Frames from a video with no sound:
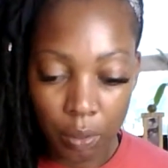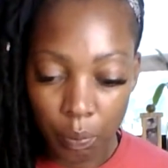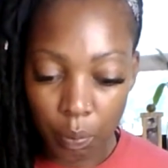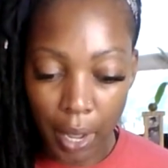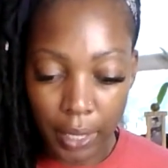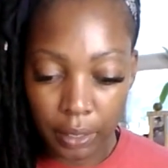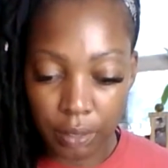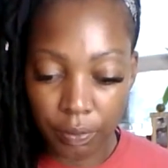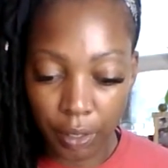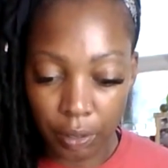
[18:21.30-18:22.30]
why
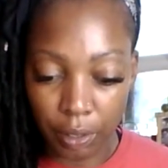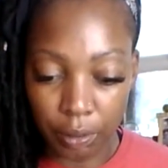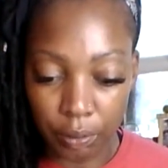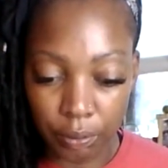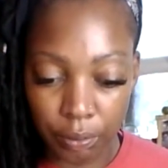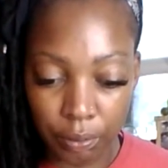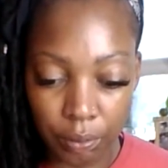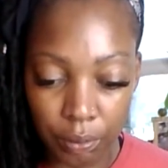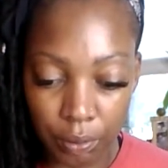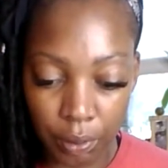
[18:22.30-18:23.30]
does virgo
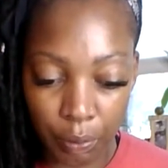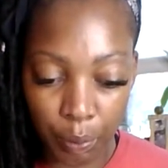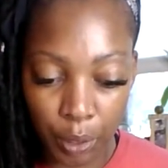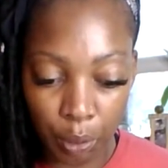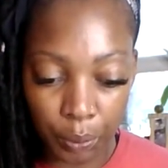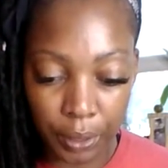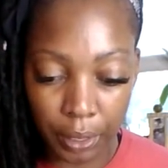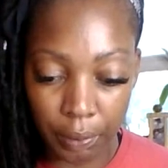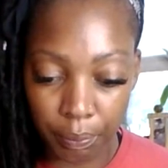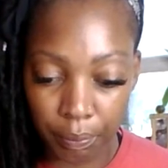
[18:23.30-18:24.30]
if we go
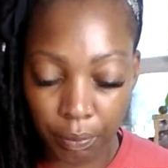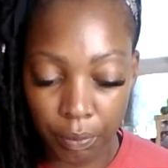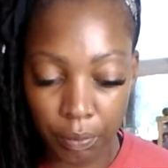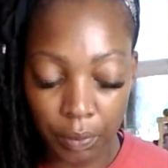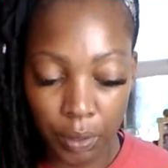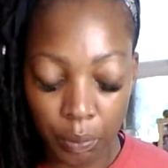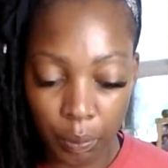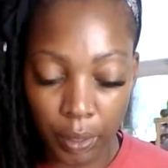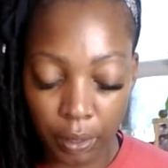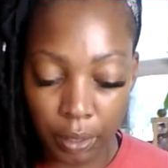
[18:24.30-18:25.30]
deep
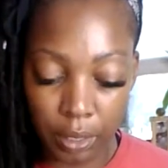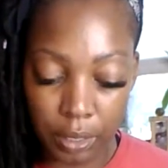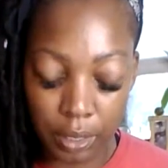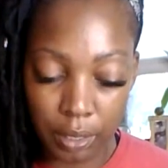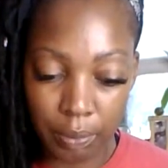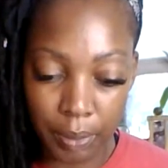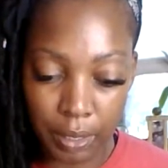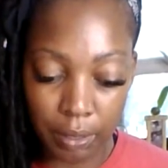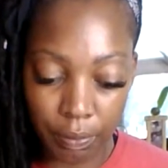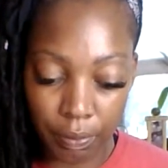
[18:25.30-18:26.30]
where does this
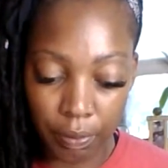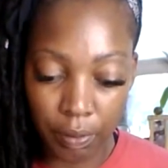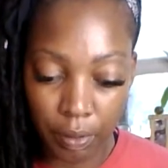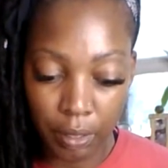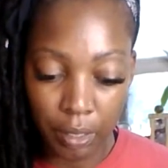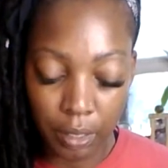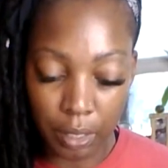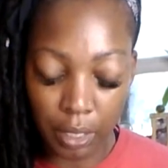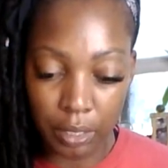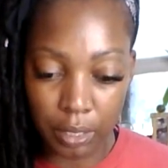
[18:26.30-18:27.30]

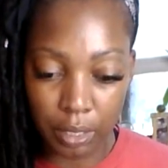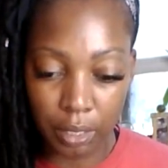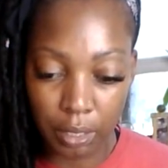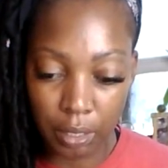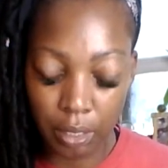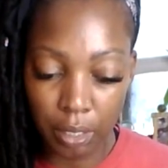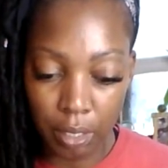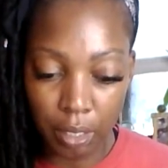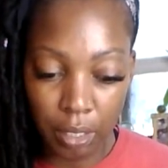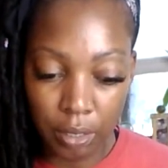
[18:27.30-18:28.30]
dismissiveness
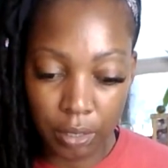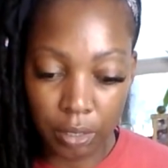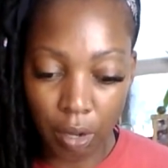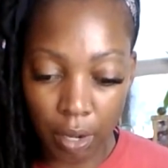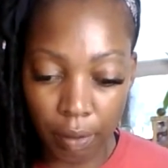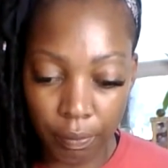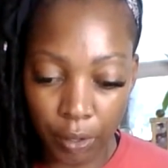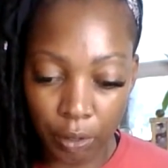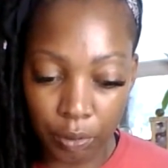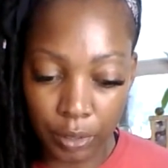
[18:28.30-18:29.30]
start in
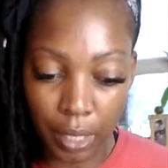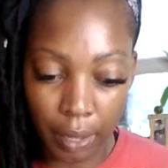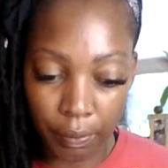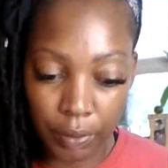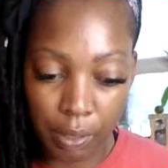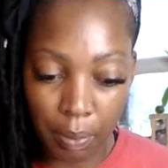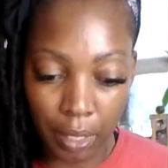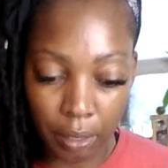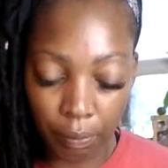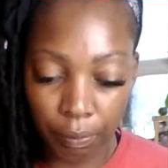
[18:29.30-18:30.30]
Virgo's life to
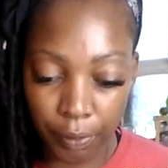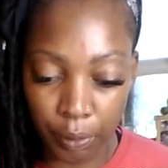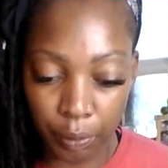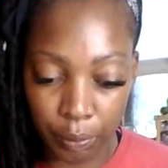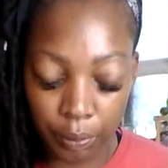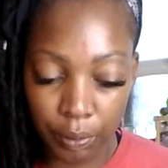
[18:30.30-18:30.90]
make them feel